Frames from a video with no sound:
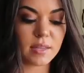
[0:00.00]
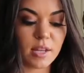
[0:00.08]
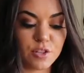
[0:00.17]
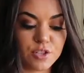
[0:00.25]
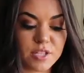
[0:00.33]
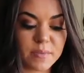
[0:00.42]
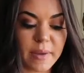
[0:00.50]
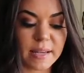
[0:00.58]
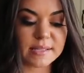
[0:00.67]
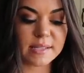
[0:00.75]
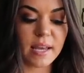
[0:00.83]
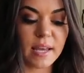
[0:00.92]
then you just
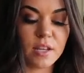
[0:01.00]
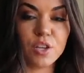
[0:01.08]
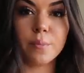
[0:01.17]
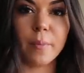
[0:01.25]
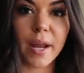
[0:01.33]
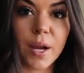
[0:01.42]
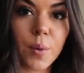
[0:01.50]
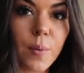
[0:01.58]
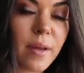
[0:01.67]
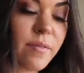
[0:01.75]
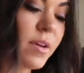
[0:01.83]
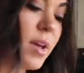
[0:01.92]
mix it and you microwave